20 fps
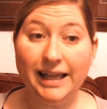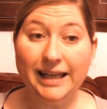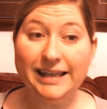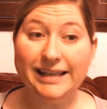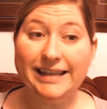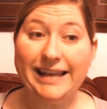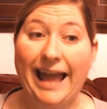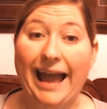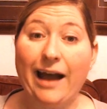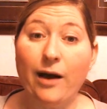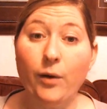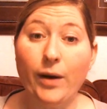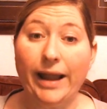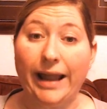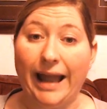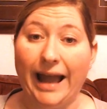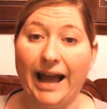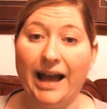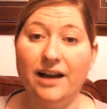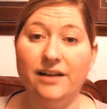Now I
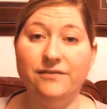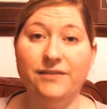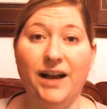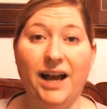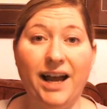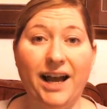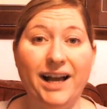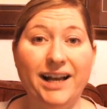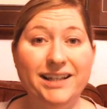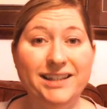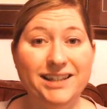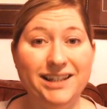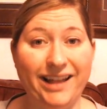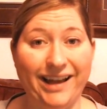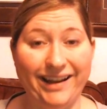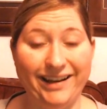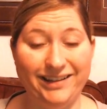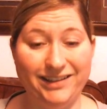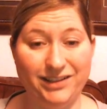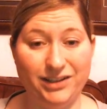have
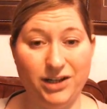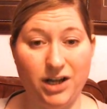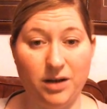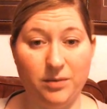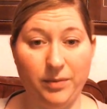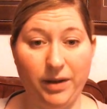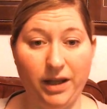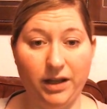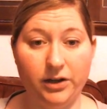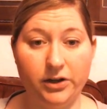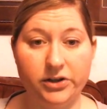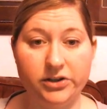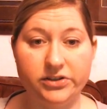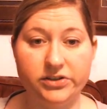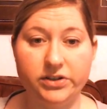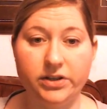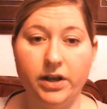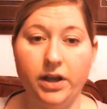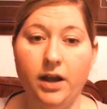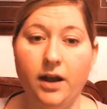unlike
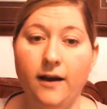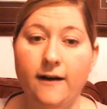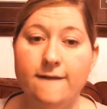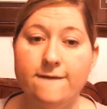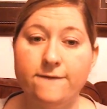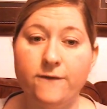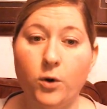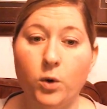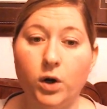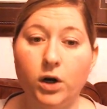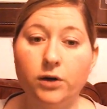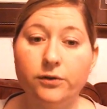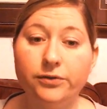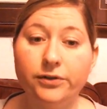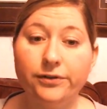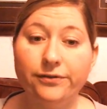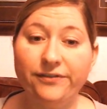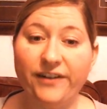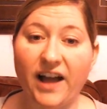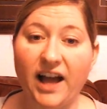denominators. 4
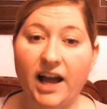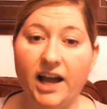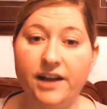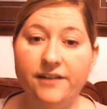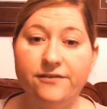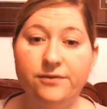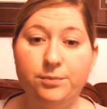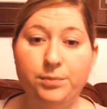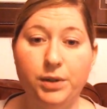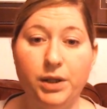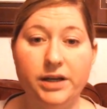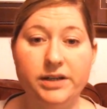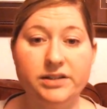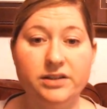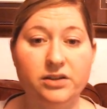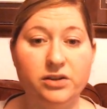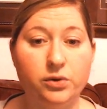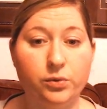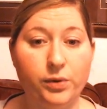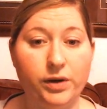over 5 plus
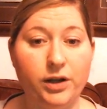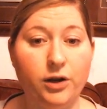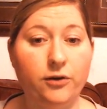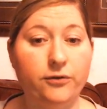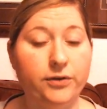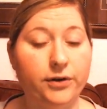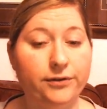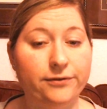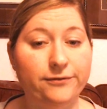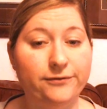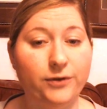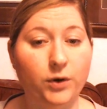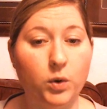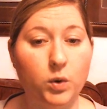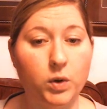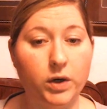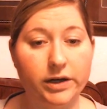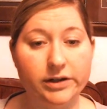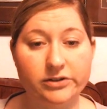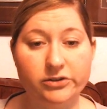3 over
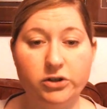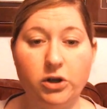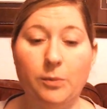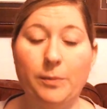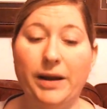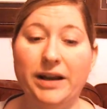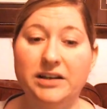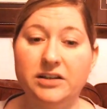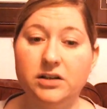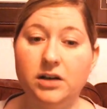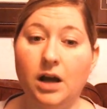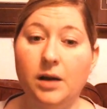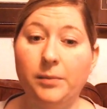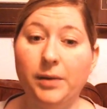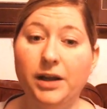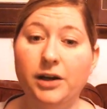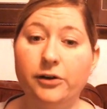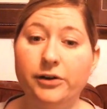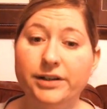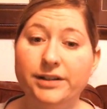4. So my
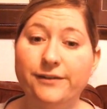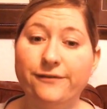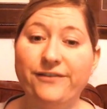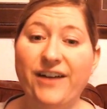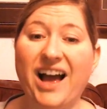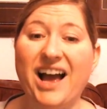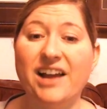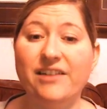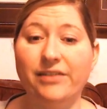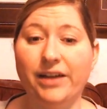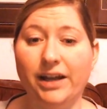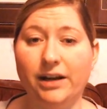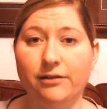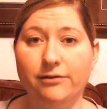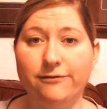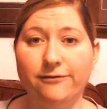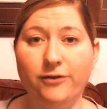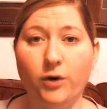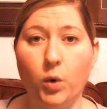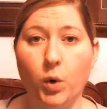denominator is 5 and
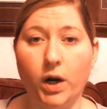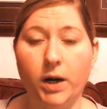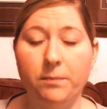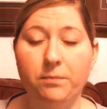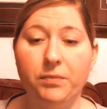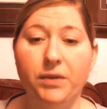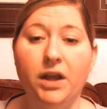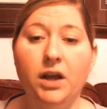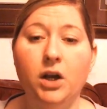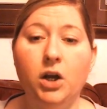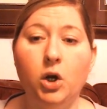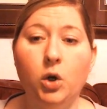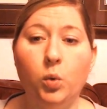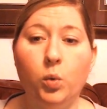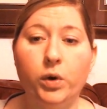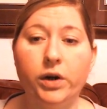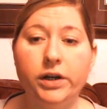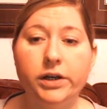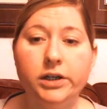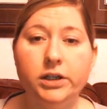4.
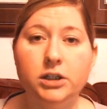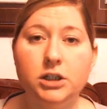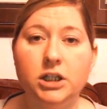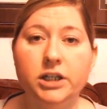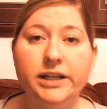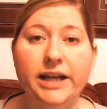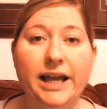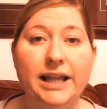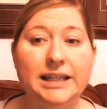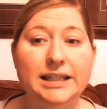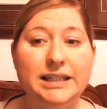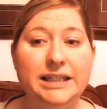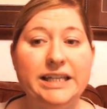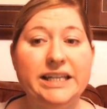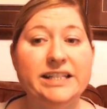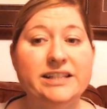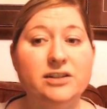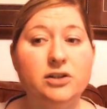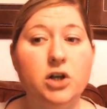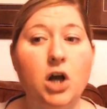We're going to look at
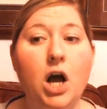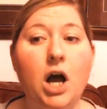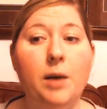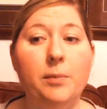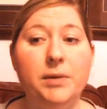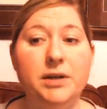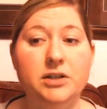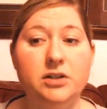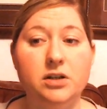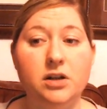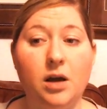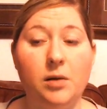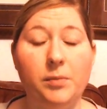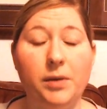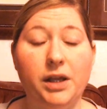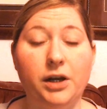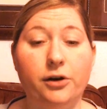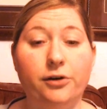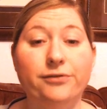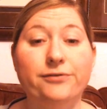least common
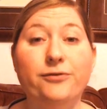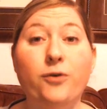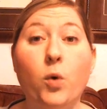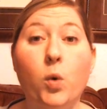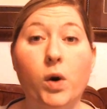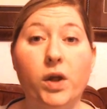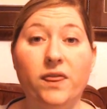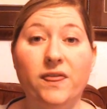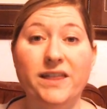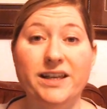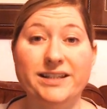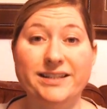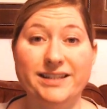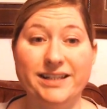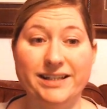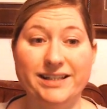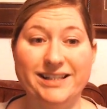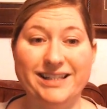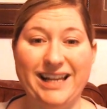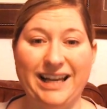denominator for this
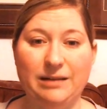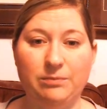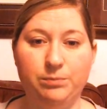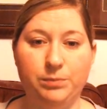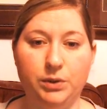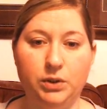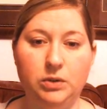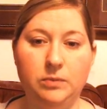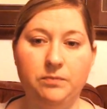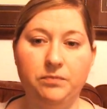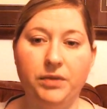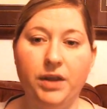example.